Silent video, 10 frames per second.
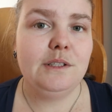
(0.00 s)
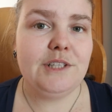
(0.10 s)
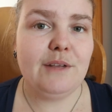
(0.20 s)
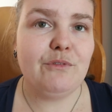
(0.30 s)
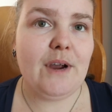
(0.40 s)

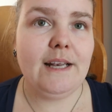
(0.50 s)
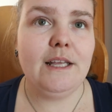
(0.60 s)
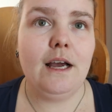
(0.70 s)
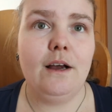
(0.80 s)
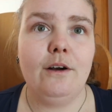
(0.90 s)
slight
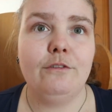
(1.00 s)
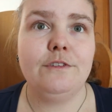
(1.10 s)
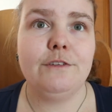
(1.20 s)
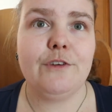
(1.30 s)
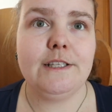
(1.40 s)
variety of
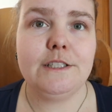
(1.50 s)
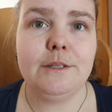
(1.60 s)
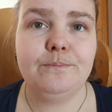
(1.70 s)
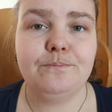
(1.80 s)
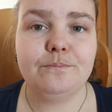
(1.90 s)
different
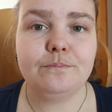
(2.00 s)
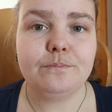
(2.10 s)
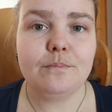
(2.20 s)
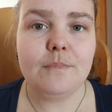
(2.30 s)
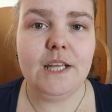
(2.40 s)

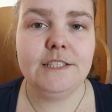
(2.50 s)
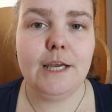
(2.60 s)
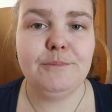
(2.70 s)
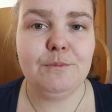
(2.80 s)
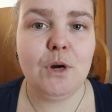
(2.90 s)

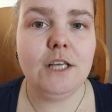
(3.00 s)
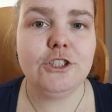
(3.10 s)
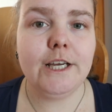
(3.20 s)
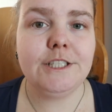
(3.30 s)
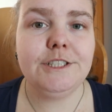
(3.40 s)
types of
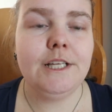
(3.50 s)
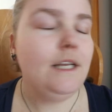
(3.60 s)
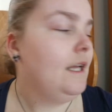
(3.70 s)
projects,